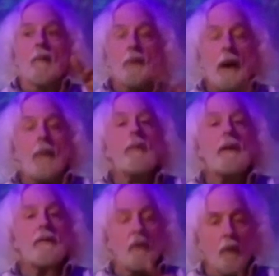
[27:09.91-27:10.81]
probably
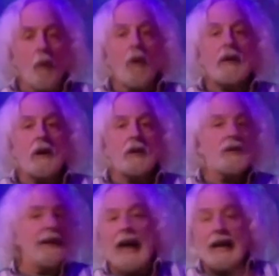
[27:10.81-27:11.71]
for more years
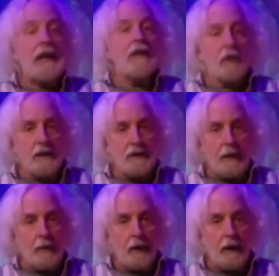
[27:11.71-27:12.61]
than any of her
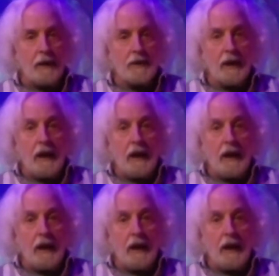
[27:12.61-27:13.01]
contemporaries.